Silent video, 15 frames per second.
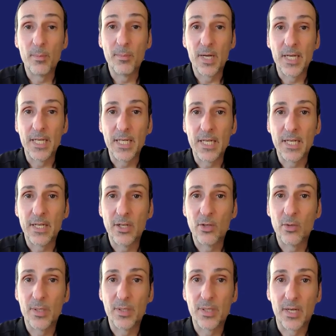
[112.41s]
money in your
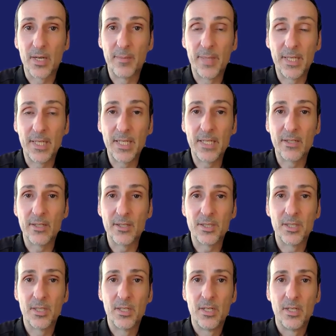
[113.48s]
retirement
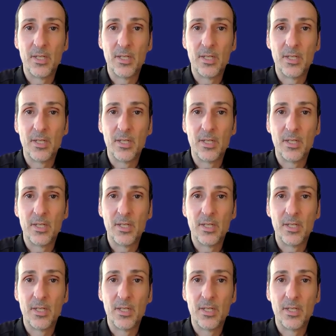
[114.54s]
years.